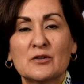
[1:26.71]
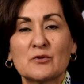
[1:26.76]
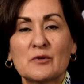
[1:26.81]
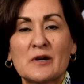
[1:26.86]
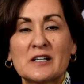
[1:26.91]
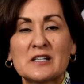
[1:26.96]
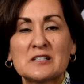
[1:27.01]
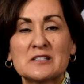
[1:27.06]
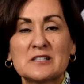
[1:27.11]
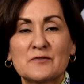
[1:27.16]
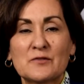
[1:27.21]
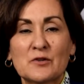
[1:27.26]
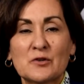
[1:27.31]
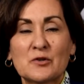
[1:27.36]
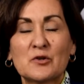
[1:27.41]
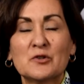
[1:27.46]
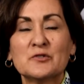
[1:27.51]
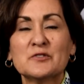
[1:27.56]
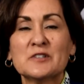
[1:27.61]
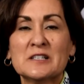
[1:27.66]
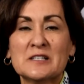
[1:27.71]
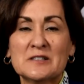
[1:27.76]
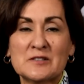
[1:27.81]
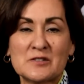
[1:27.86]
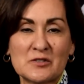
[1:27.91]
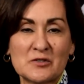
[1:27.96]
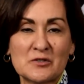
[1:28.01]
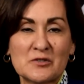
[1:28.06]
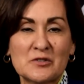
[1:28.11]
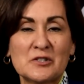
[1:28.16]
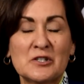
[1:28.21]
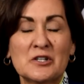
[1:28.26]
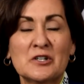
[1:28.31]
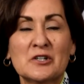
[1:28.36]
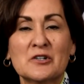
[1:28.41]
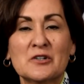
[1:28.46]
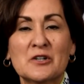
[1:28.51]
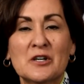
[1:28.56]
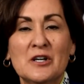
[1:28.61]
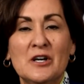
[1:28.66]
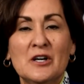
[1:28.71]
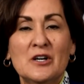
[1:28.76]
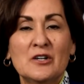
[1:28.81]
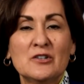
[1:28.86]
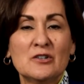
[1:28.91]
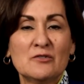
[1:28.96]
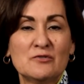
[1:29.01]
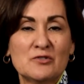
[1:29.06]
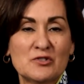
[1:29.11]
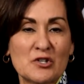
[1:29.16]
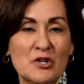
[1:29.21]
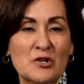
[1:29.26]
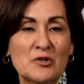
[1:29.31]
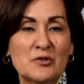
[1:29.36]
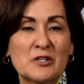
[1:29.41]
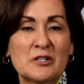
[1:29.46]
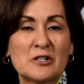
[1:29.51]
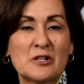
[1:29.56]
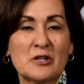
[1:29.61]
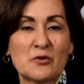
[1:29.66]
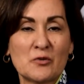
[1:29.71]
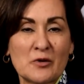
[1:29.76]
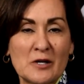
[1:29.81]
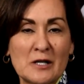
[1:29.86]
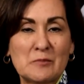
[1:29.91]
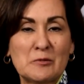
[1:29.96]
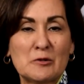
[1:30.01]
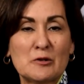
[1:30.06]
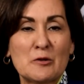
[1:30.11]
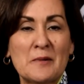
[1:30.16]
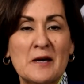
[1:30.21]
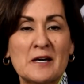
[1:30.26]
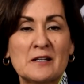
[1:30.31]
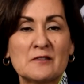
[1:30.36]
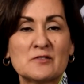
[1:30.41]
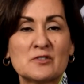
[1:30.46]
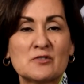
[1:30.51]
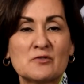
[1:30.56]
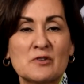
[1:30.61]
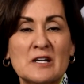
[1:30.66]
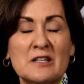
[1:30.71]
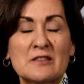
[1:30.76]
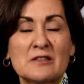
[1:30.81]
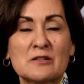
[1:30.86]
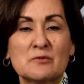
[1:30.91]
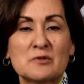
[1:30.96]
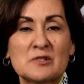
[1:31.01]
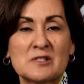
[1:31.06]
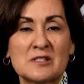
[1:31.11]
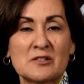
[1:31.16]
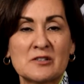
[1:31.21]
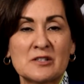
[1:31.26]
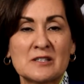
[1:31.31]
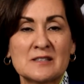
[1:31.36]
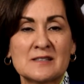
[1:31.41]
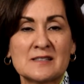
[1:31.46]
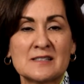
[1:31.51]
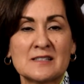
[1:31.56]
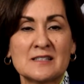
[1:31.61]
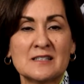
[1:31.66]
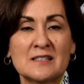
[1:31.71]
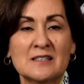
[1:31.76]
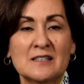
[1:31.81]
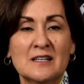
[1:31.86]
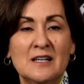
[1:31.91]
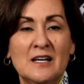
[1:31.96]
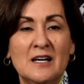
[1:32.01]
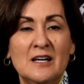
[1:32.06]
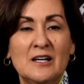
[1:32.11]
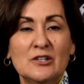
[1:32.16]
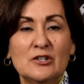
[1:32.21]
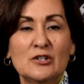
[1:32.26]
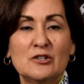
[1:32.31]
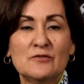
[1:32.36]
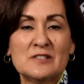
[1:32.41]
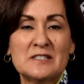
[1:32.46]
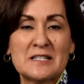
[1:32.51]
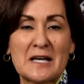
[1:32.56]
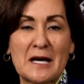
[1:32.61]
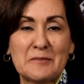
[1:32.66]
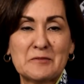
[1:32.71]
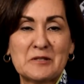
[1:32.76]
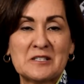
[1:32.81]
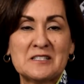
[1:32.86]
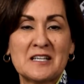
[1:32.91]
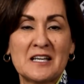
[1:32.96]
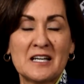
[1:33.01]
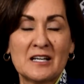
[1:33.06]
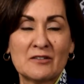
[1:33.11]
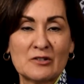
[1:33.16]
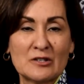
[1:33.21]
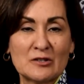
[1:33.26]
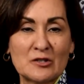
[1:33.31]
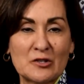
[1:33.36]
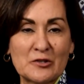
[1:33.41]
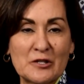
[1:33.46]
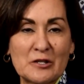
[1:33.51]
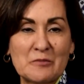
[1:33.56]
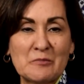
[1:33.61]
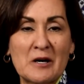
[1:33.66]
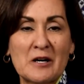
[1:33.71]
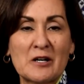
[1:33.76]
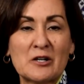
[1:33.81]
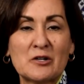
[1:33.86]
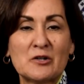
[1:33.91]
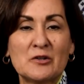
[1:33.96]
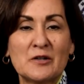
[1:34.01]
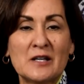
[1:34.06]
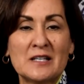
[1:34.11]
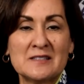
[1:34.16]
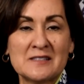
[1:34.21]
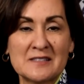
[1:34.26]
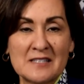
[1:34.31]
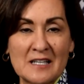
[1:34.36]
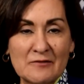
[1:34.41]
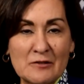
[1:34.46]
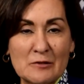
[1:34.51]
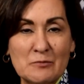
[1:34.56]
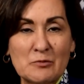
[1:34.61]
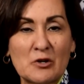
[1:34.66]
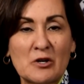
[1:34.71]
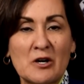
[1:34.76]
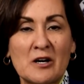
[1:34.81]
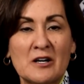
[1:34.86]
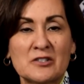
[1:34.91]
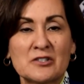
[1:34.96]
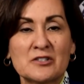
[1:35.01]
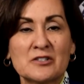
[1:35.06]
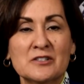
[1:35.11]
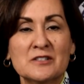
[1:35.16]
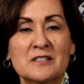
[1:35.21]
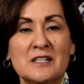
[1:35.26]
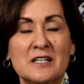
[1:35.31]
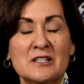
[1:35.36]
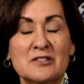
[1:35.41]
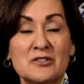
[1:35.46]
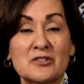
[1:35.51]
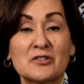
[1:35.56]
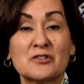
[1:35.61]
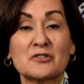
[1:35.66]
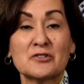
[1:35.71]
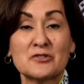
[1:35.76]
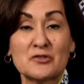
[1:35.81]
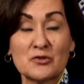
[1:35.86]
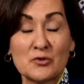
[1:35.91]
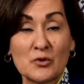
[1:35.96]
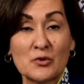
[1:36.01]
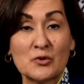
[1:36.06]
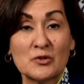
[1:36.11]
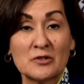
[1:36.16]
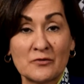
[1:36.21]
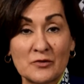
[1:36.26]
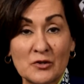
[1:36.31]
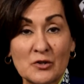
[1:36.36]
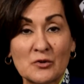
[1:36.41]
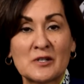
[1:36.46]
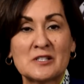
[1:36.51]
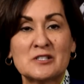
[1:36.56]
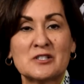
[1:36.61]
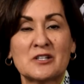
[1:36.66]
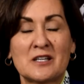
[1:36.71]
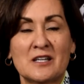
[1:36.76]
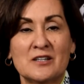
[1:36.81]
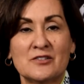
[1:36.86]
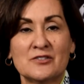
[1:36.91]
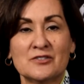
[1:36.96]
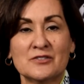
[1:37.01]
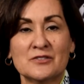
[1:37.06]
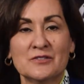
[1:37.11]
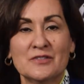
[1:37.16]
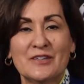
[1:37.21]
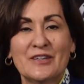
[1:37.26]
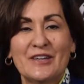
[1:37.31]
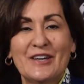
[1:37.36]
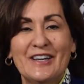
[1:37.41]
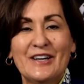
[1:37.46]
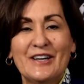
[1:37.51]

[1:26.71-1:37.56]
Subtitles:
Throughout a difficult and uncertain year, you've shown an incredible amount of strength and resiliency. You've adapted to every learning model and safety precaution and took control of your education.